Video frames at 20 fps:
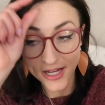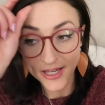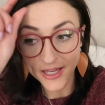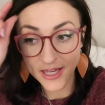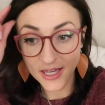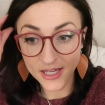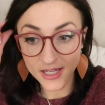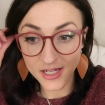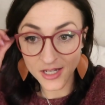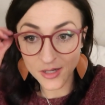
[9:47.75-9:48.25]
I
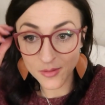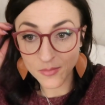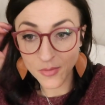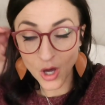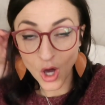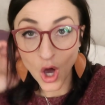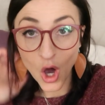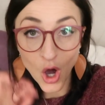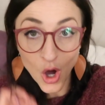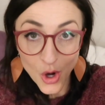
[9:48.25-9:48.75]

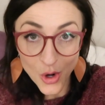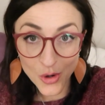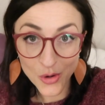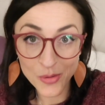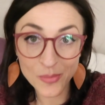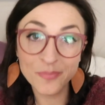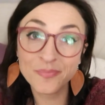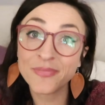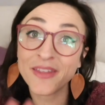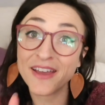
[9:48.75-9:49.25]
am
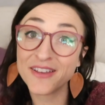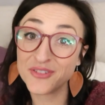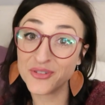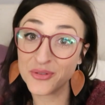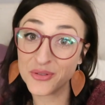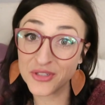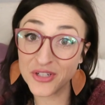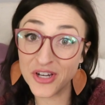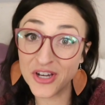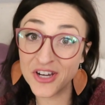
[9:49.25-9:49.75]
home. As
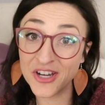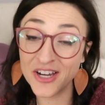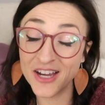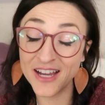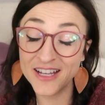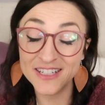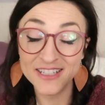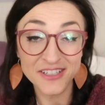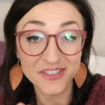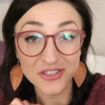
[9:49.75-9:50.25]
you saw,
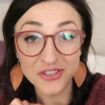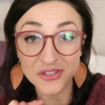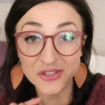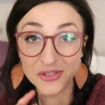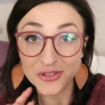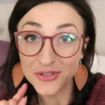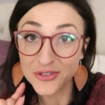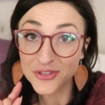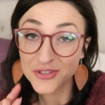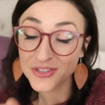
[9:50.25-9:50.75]
I did a
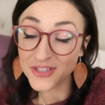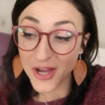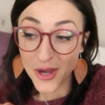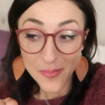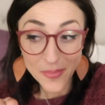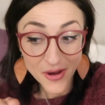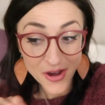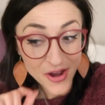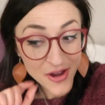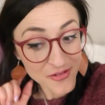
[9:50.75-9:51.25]
little
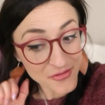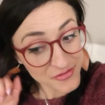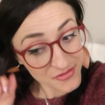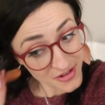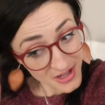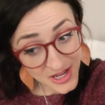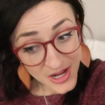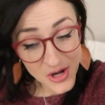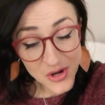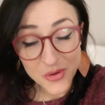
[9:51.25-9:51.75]
stop off.
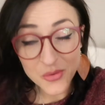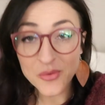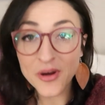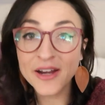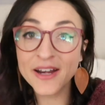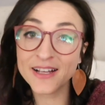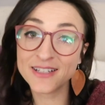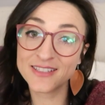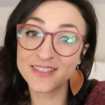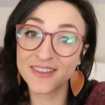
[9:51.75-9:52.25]

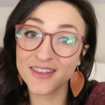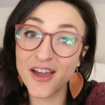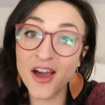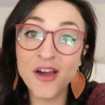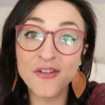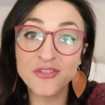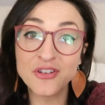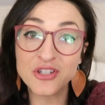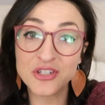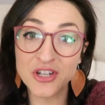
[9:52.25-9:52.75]
Right next to the
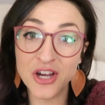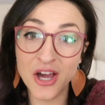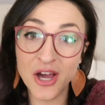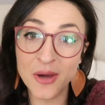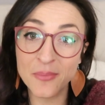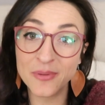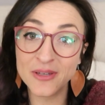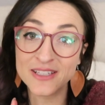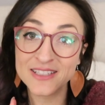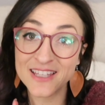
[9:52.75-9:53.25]
coffee
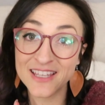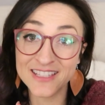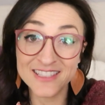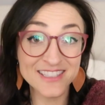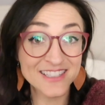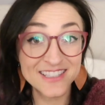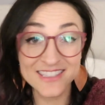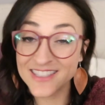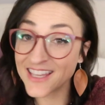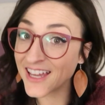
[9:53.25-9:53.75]
shop is a
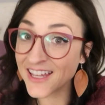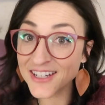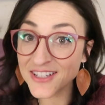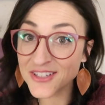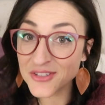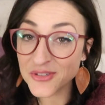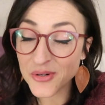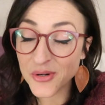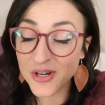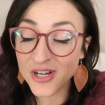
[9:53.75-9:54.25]
See's
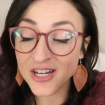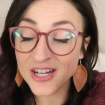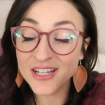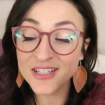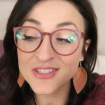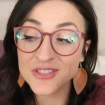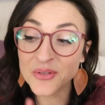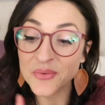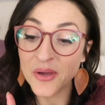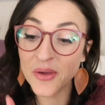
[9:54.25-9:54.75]
candy store,
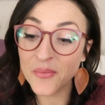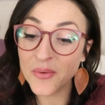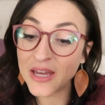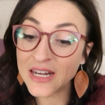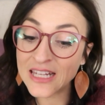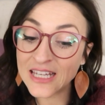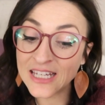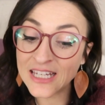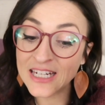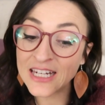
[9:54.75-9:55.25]
and so I
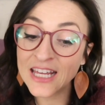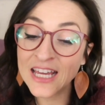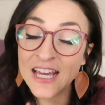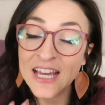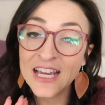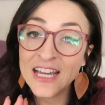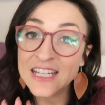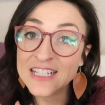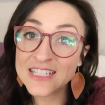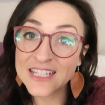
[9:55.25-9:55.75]
went in
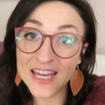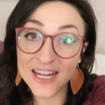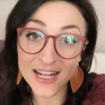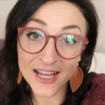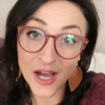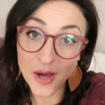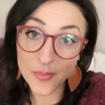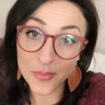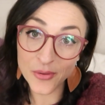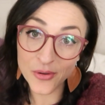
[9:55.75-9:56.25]
to get
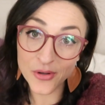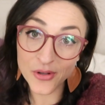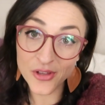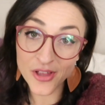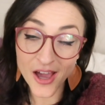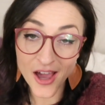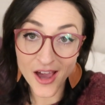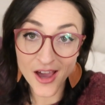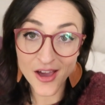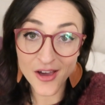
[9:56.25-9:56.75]
a
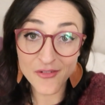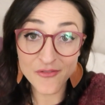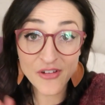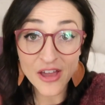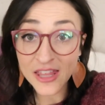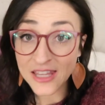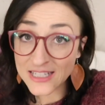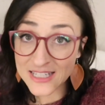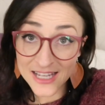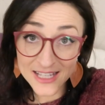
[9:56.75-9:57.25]
couple uh,
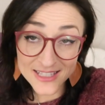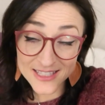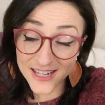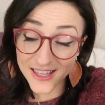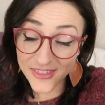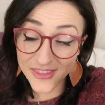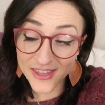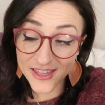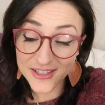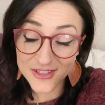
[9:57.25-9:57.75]
Valentine's
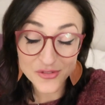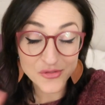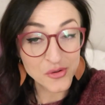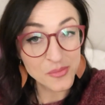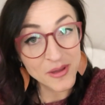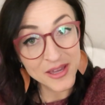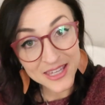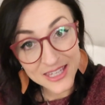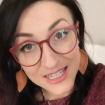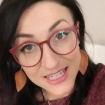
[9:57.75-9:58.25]
Day things for my